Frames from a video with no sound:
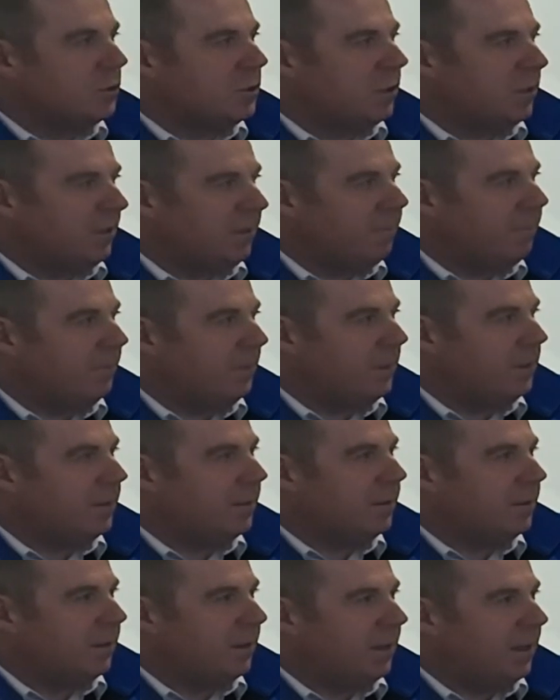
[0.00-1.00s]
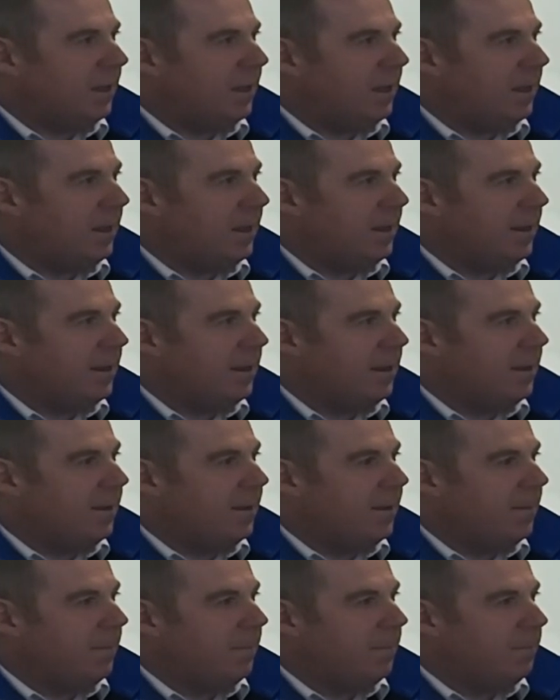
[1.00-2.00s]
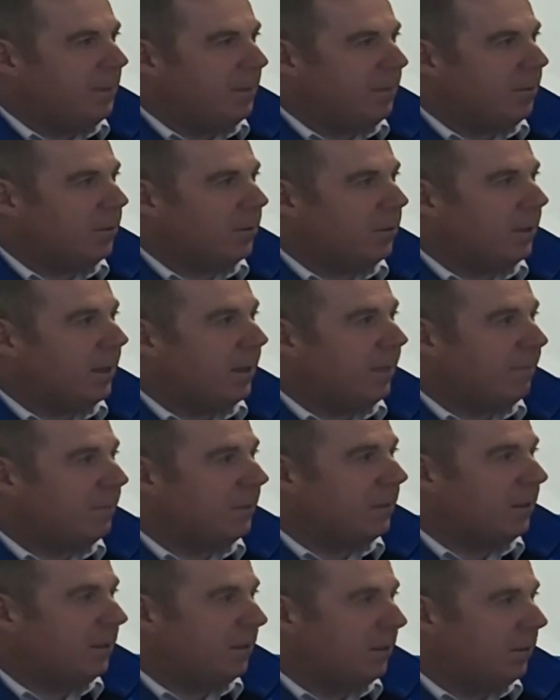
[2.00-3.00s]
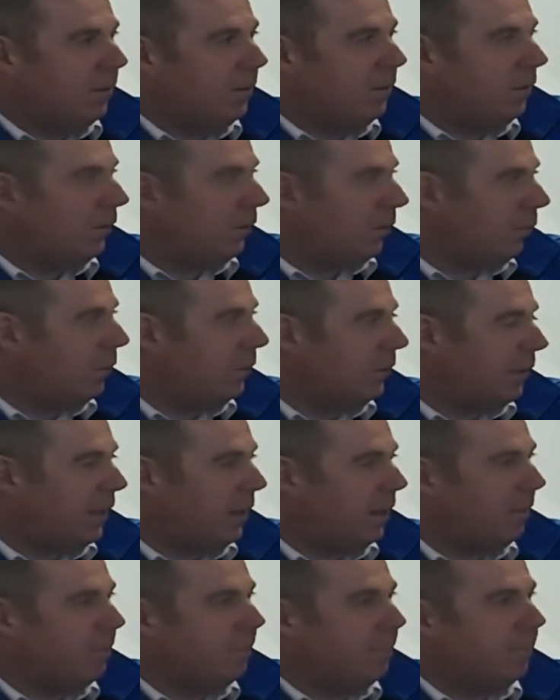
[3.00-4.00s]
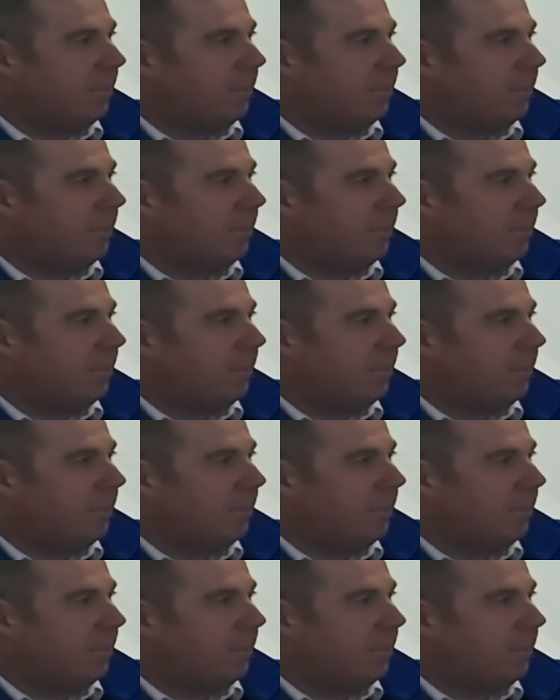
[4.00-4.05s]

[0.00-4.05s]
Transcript: is not infinite. People are going to have to look at what they have